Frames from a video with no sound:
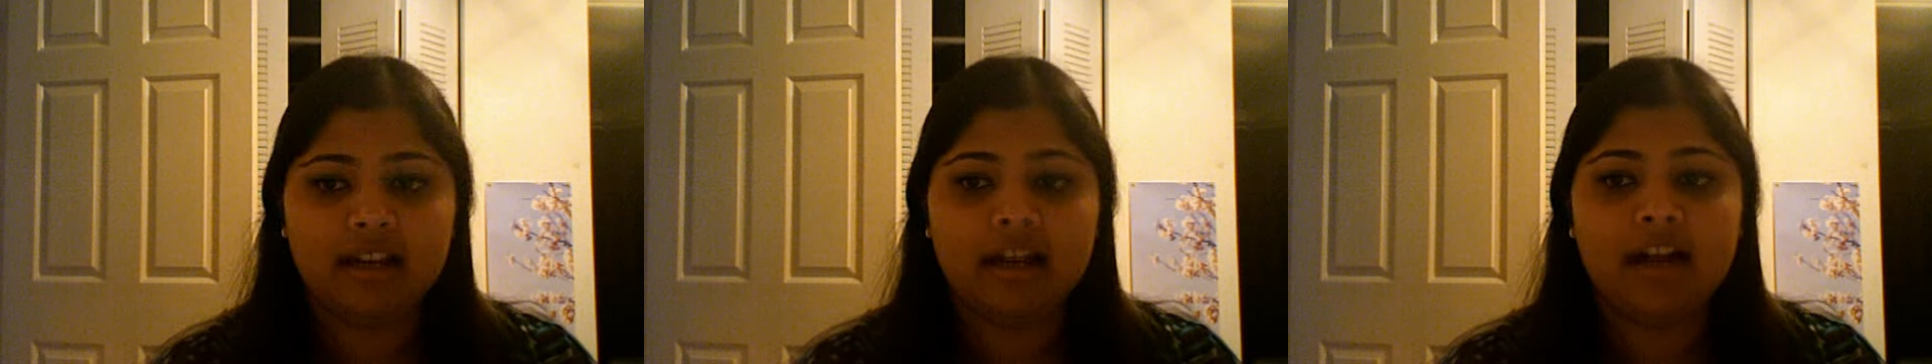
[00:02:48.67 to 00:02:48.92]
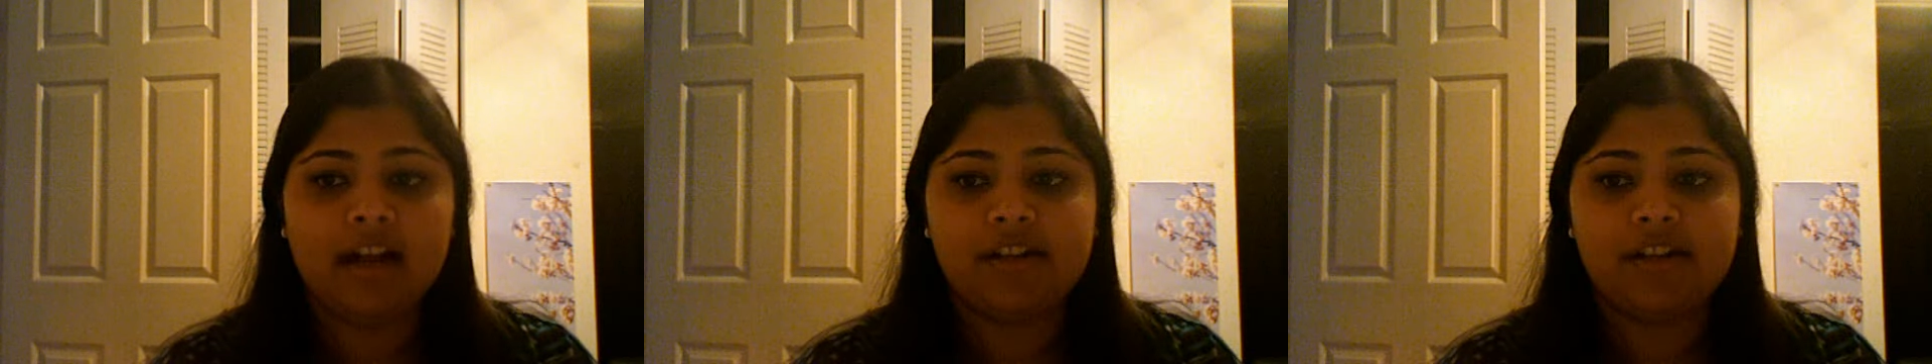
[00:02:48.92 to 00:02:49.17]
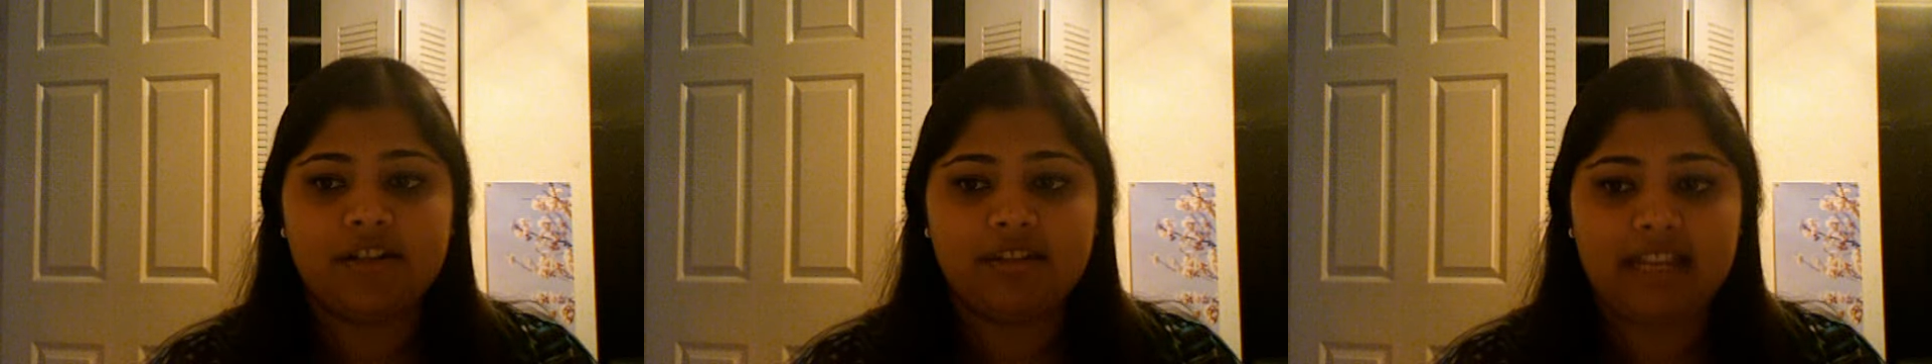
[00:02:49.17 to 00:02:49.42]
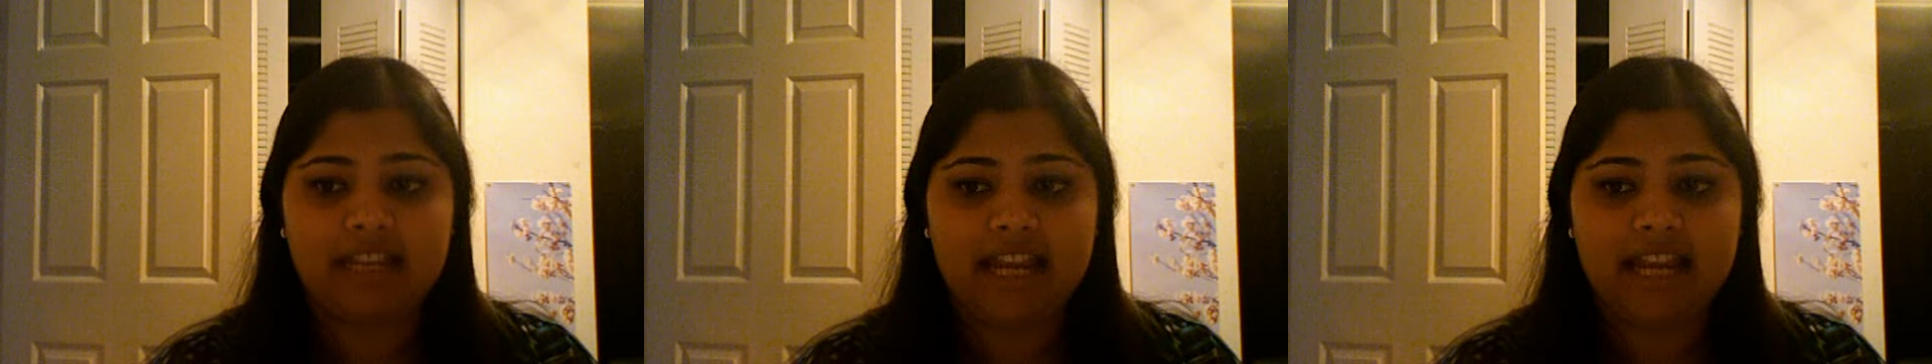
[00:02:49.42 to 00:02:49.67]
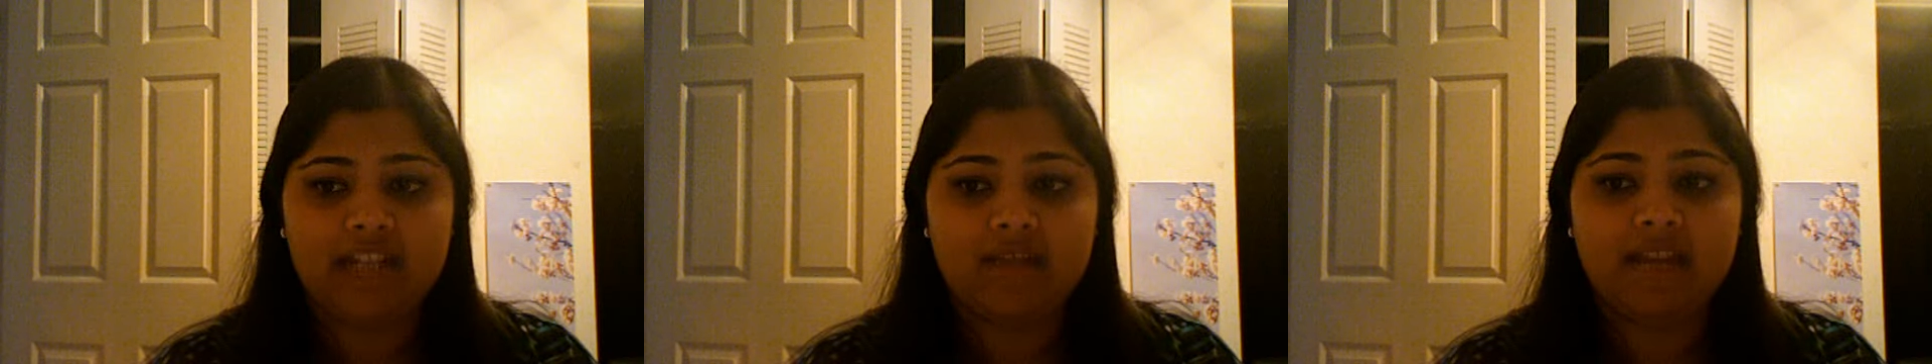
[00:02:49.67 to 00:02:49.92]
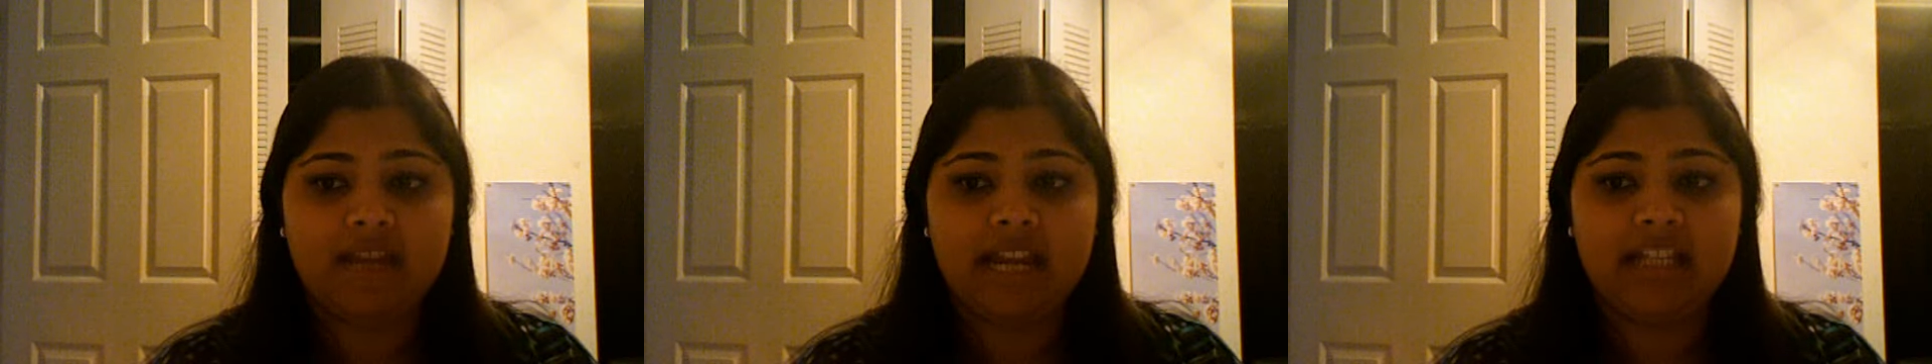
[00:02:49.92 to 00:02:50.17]
under the age of
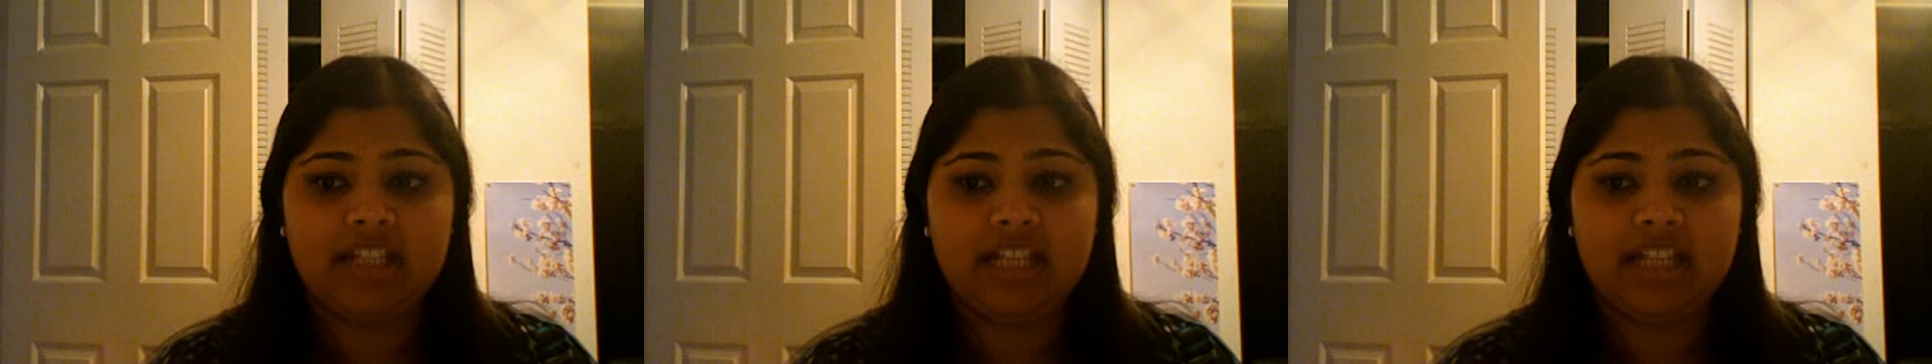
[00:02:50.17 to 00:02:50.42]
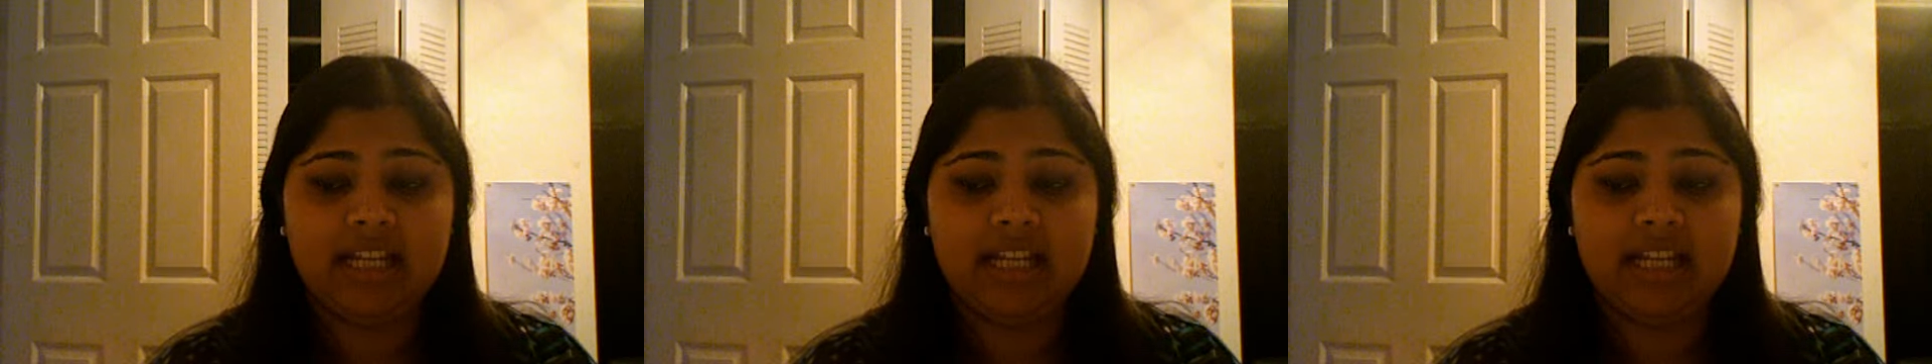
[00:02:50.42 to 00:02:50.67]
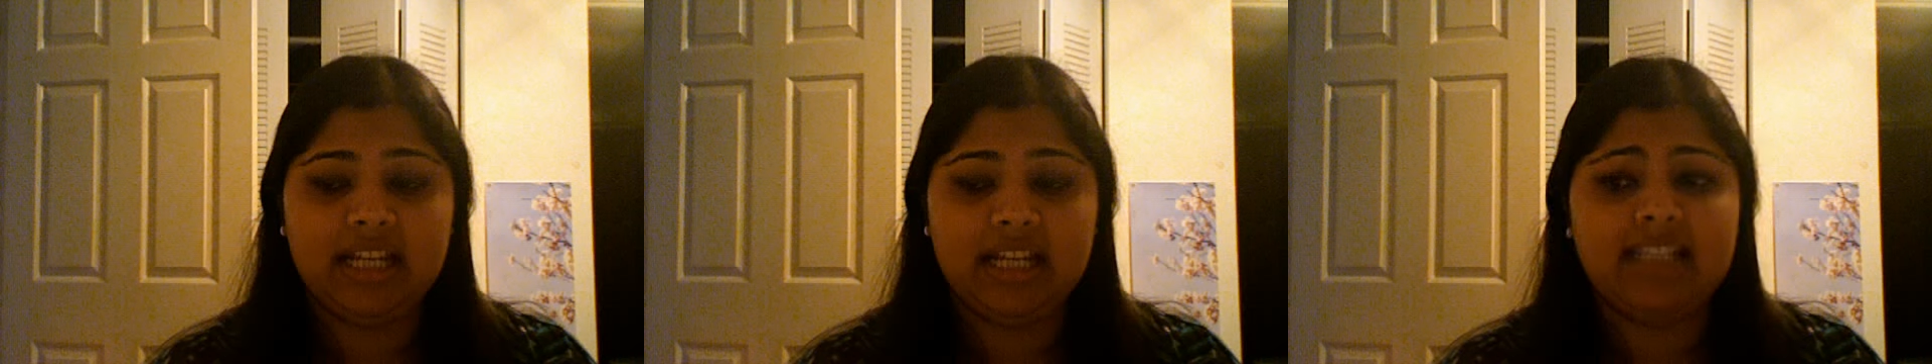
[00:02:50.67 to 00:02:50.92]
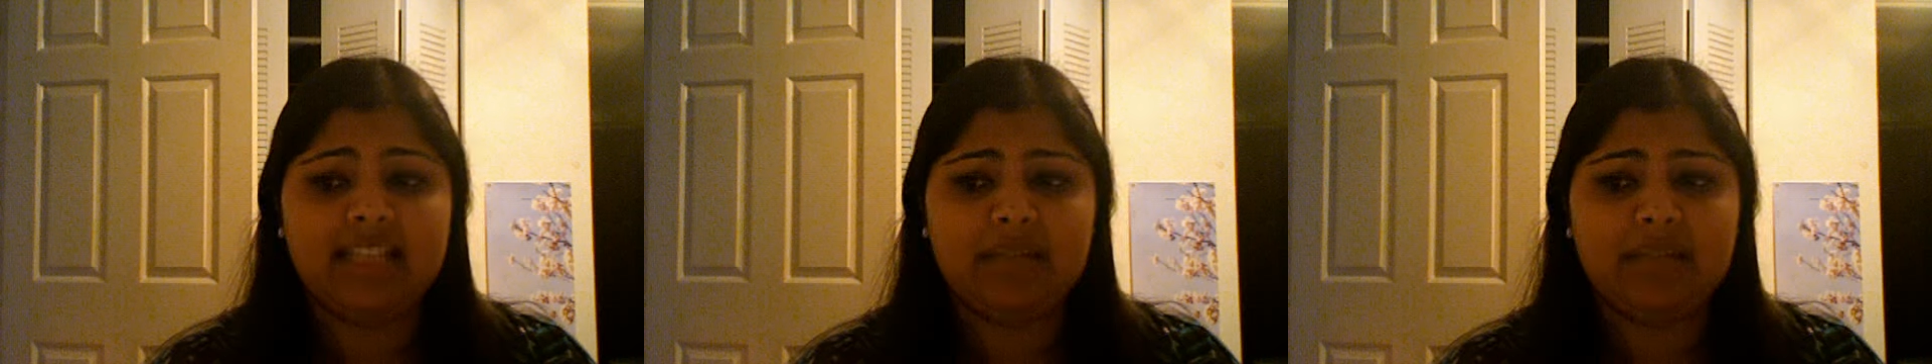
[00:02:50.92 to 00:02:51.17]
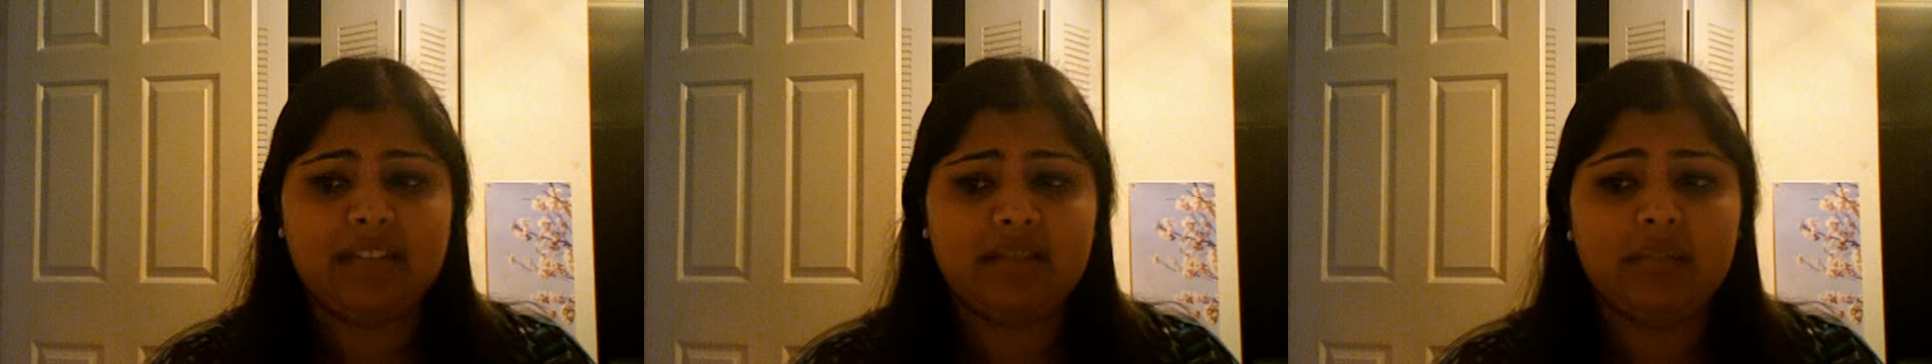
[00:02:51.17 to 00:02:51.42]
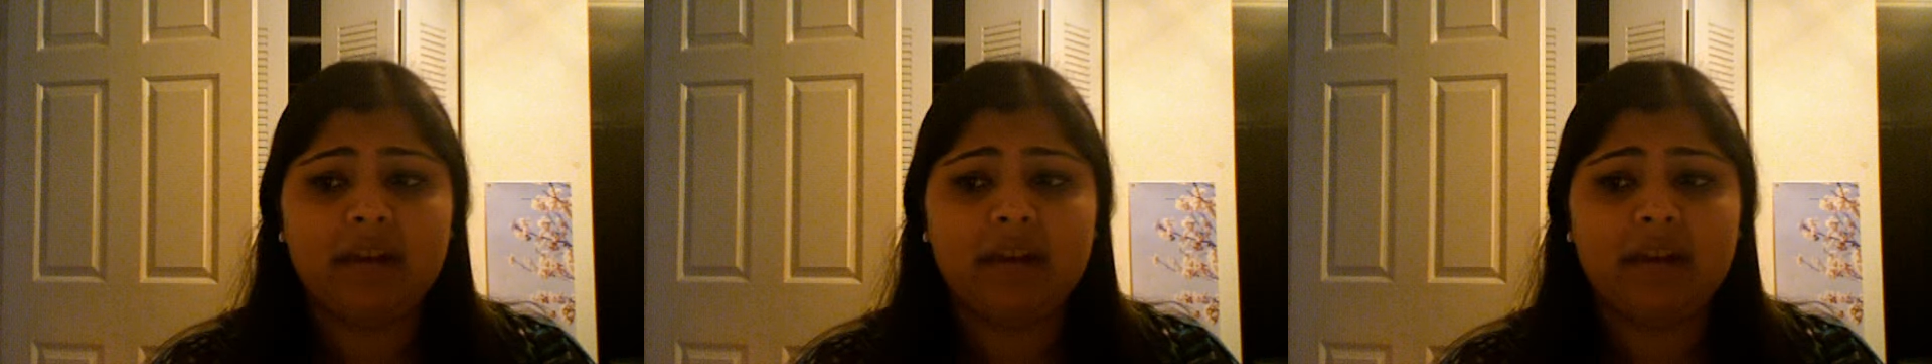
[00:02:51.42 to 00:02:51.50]
18 and accepted